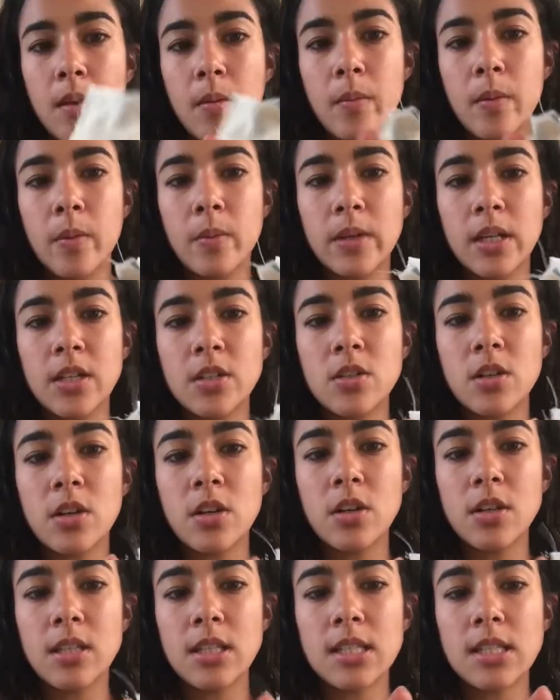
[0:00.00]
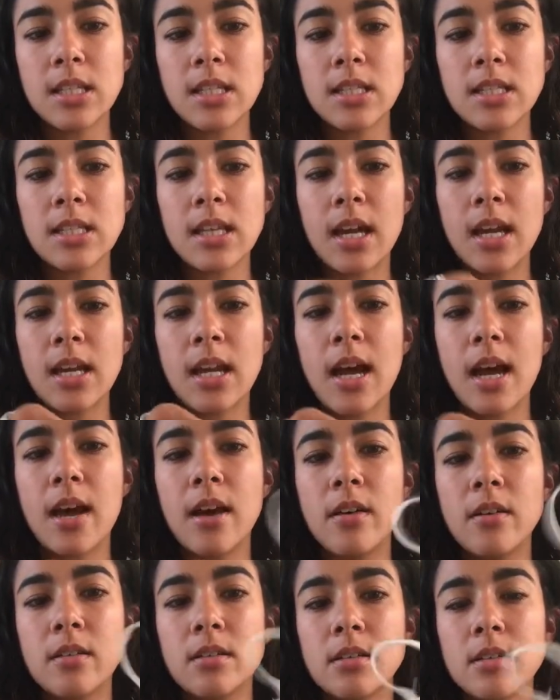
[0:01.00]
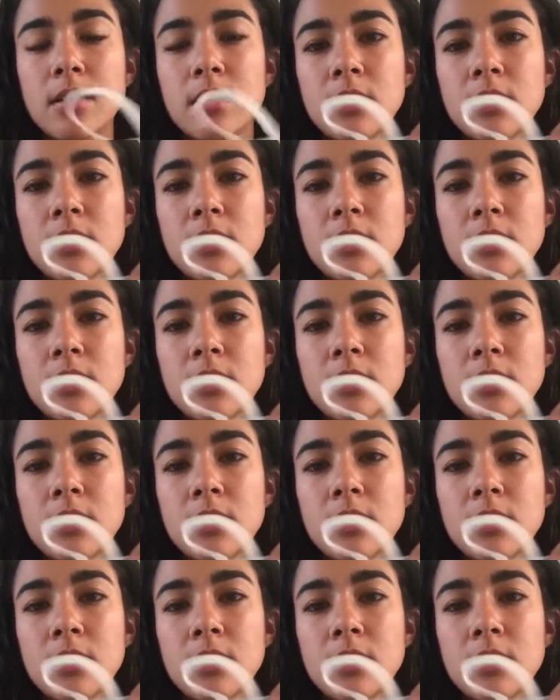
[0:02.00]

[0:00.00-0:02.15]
So when I turn this inside out,